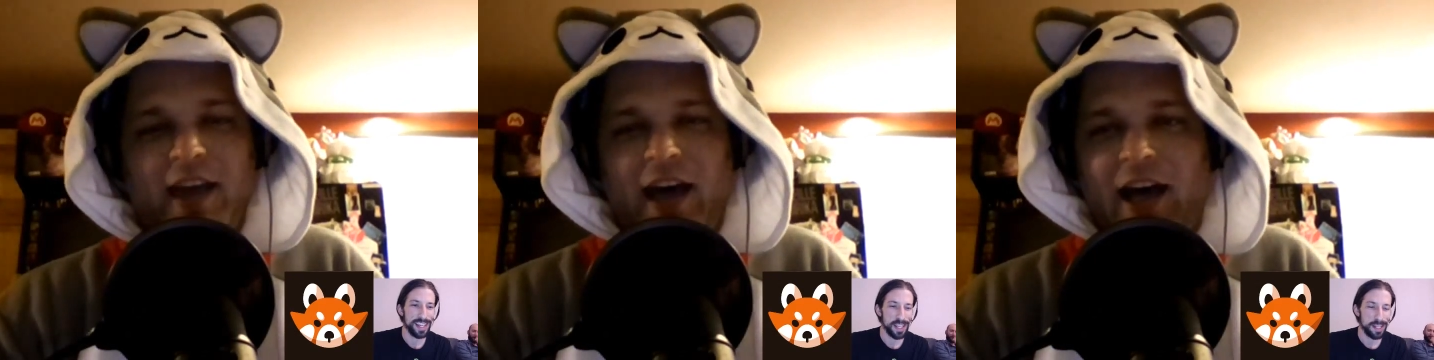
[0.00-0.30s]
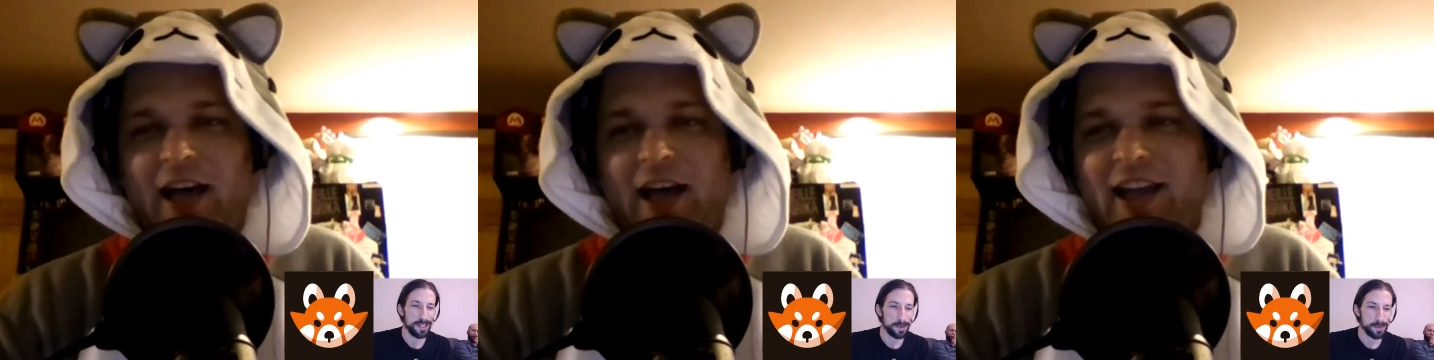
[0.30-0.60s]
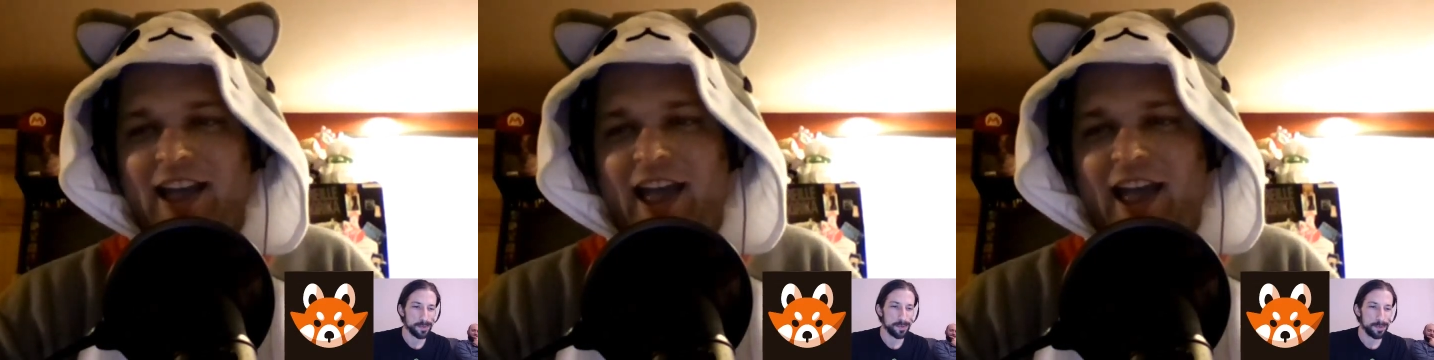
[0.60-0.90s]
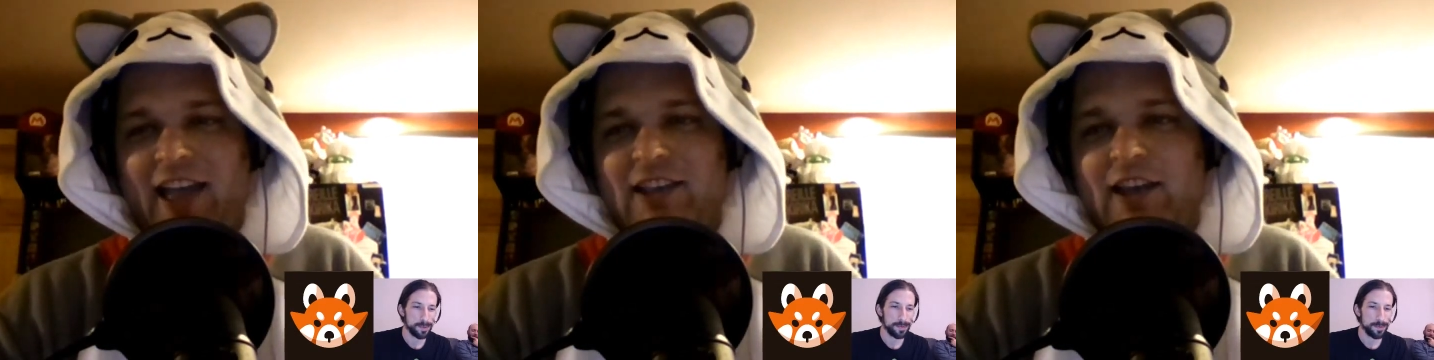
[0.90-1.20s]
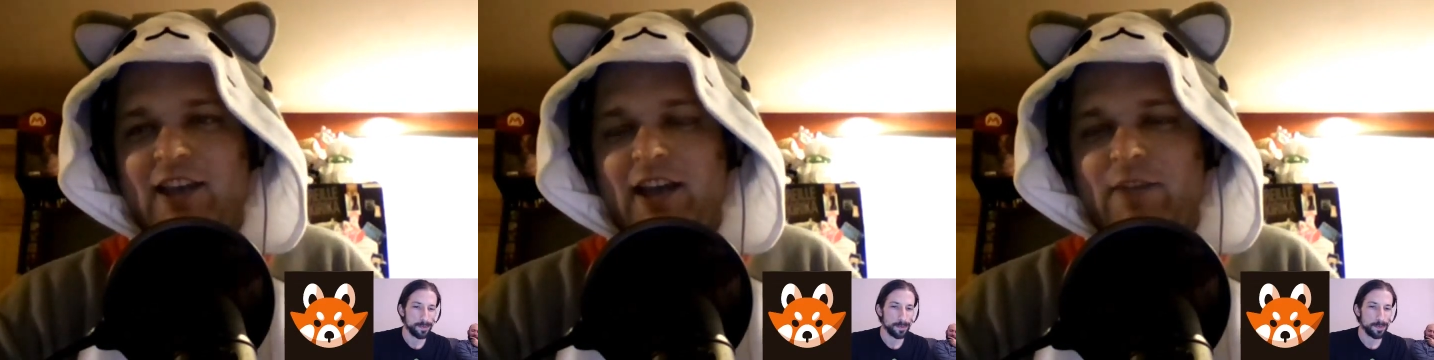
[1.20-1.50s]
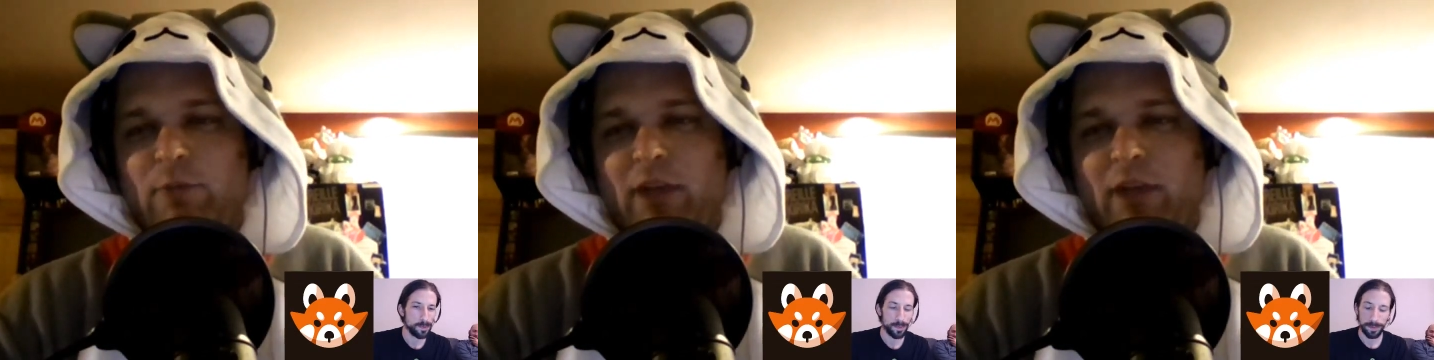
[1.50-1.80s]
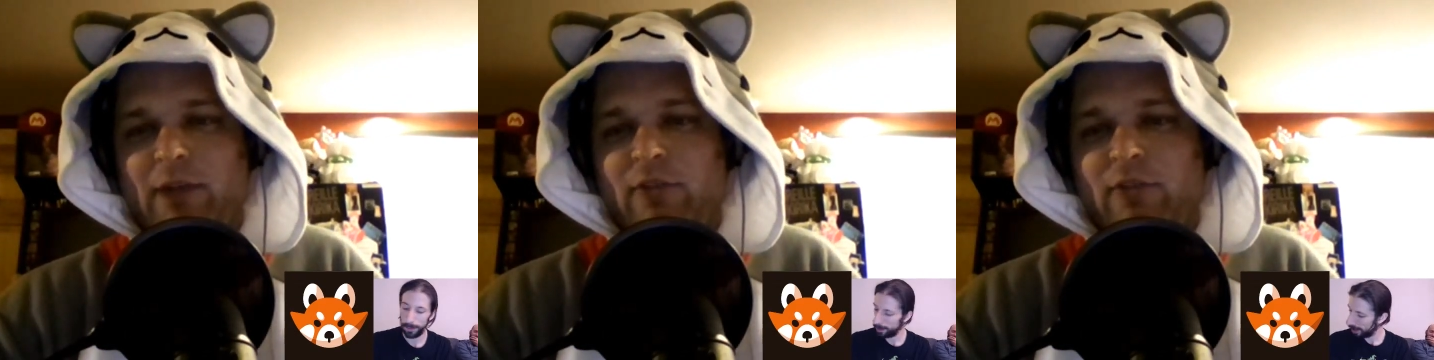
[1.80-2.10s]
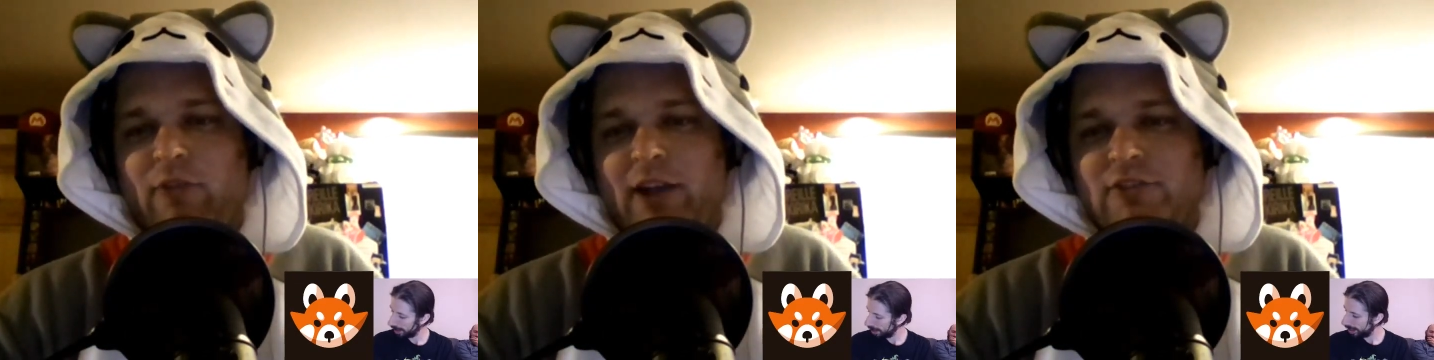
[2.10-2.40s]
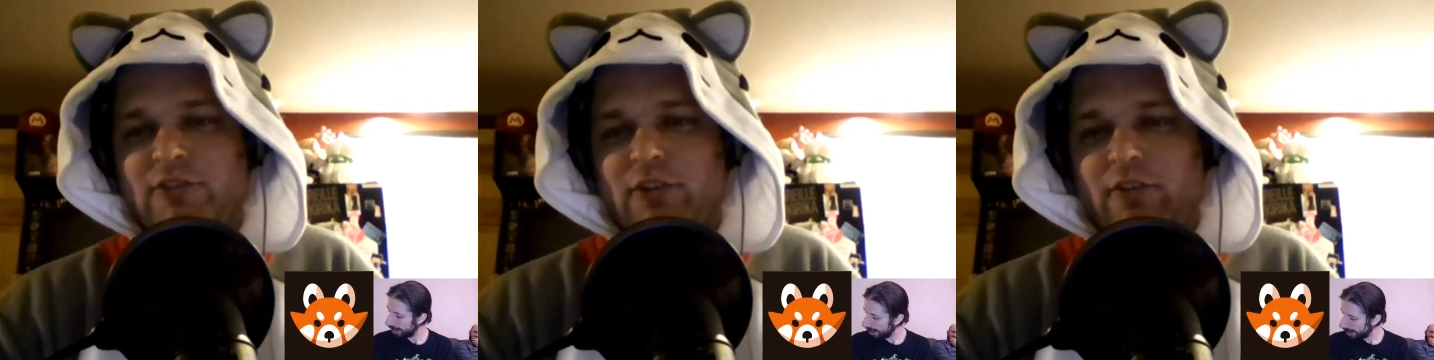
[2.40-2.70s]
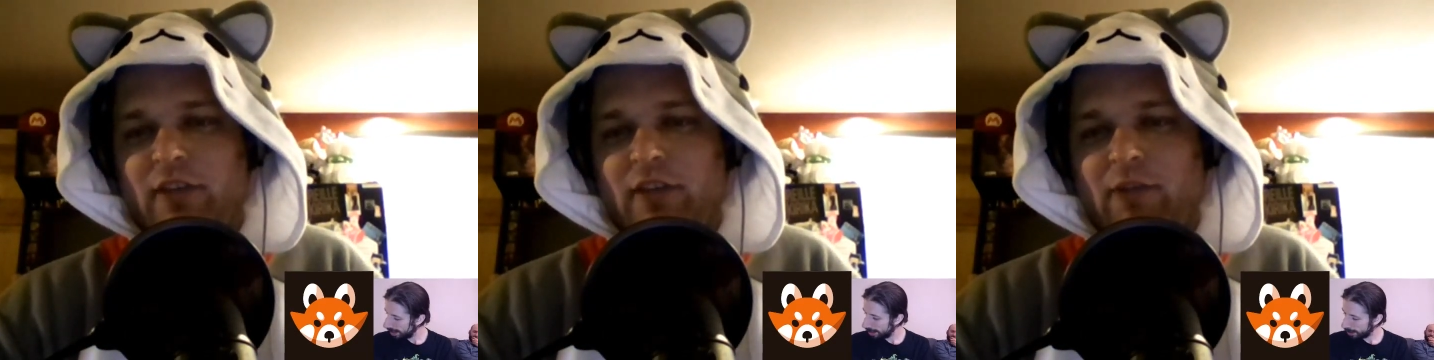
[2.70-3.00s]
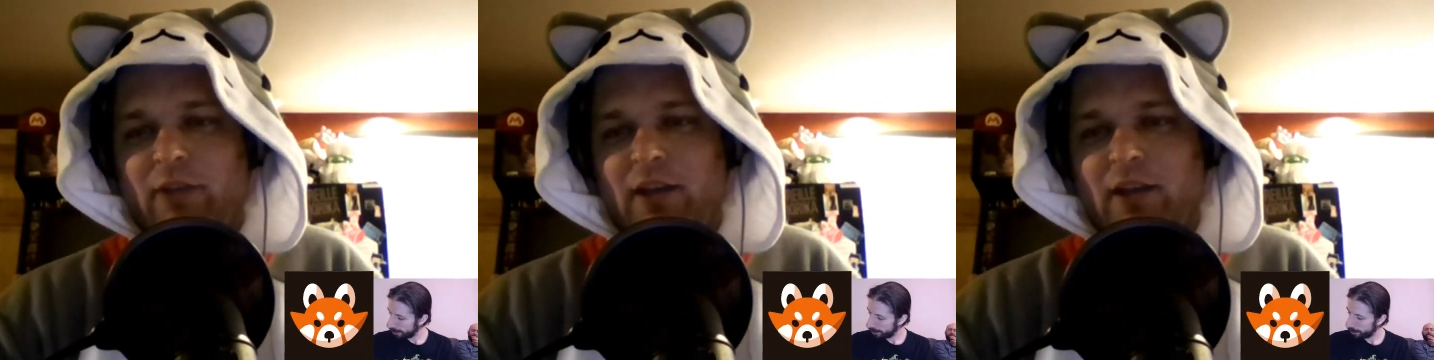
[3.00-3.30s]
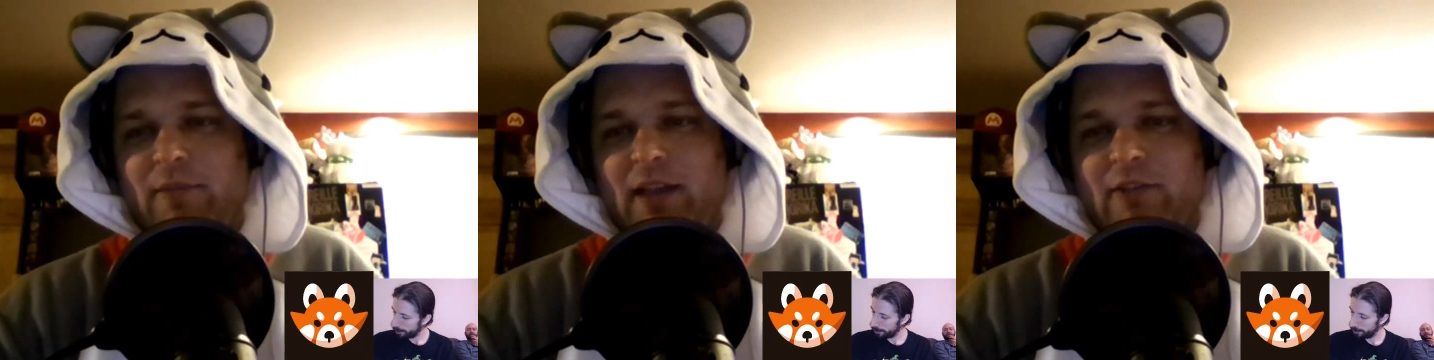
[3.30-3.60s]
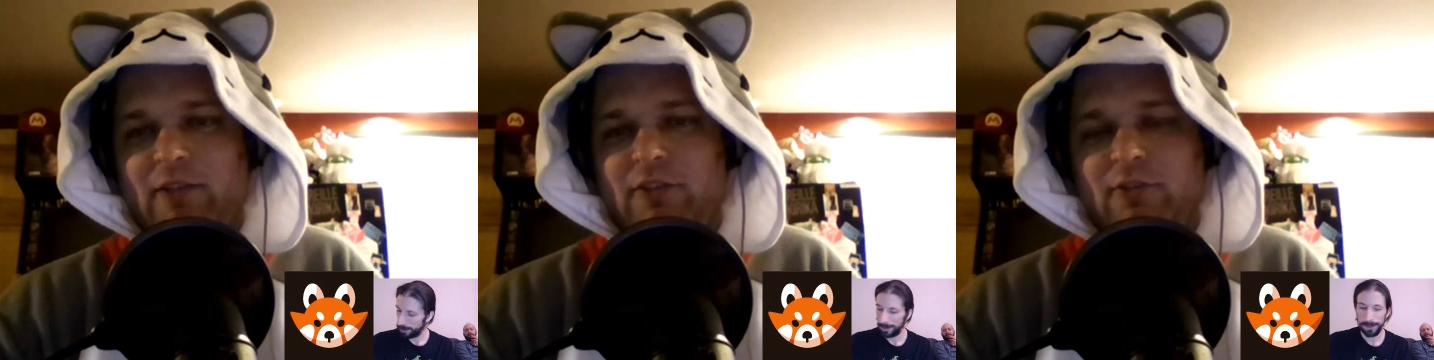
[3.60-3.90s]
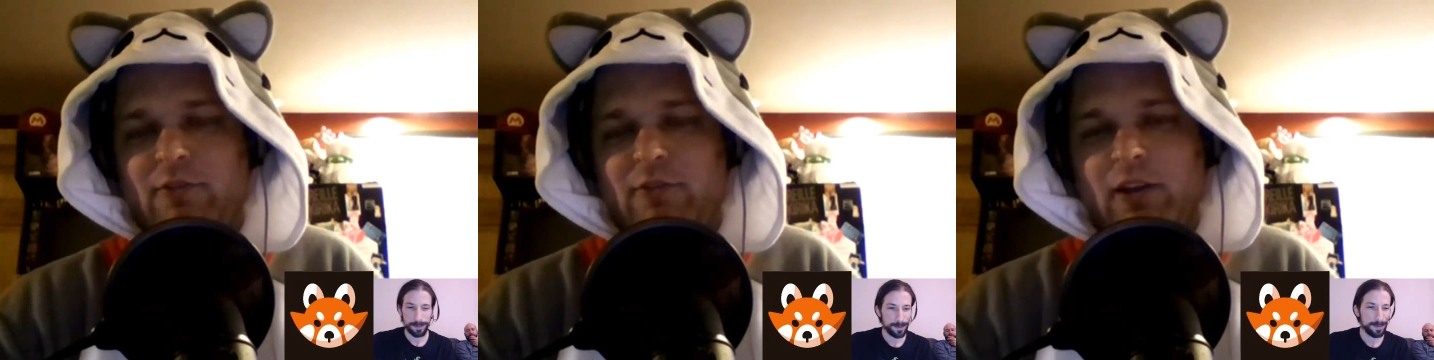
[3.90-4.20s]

Speaker 1: Uh, and uh, if you're playing with strangers, it really comes down to